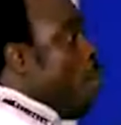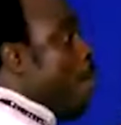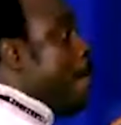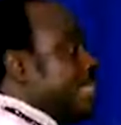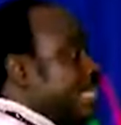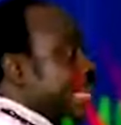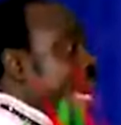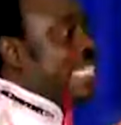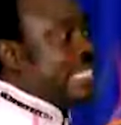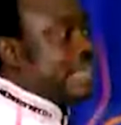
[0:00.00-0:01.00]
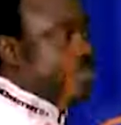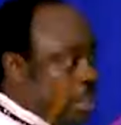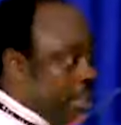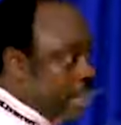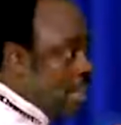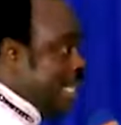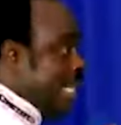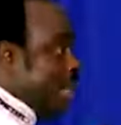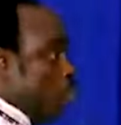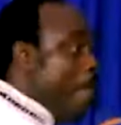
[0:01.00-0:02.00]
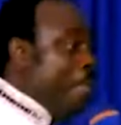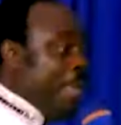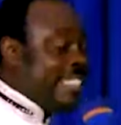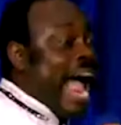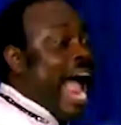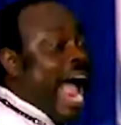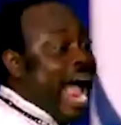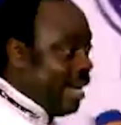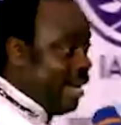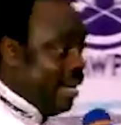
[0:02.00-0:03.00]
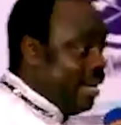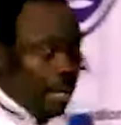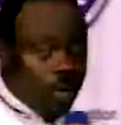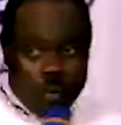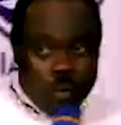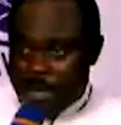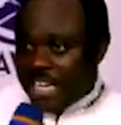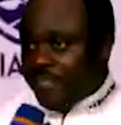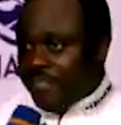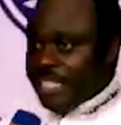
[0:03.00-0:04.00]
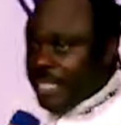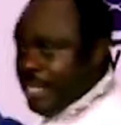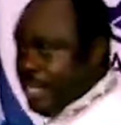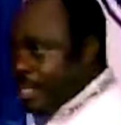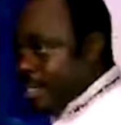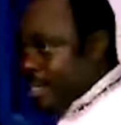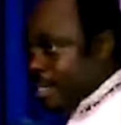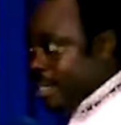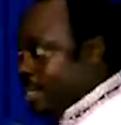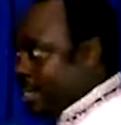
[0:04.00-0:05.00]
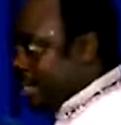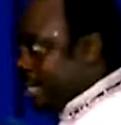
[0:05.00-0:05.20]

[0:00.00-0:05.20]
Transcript: pays the highest money, he who bids high, will be given the, the,